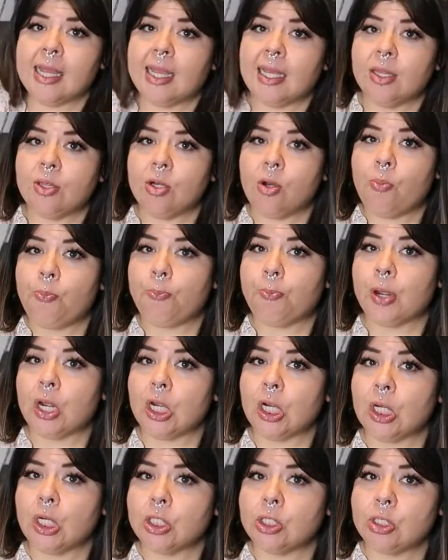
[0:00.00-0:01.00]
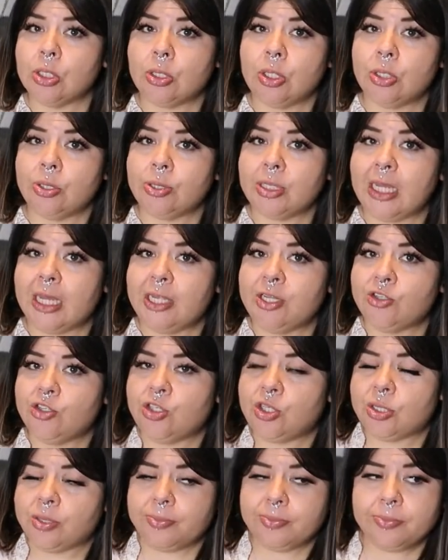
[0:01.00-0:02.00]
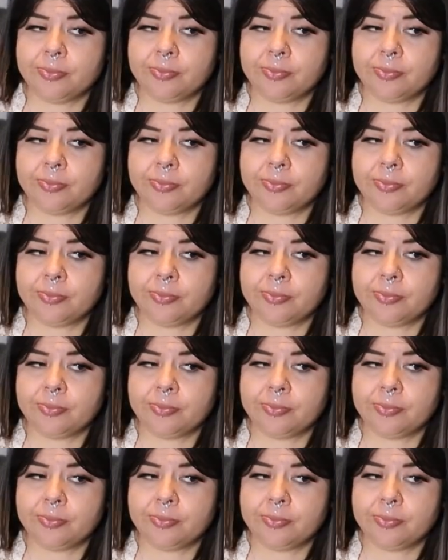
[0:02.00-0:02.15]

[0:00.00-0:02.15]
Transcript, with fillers: like a little personal touch.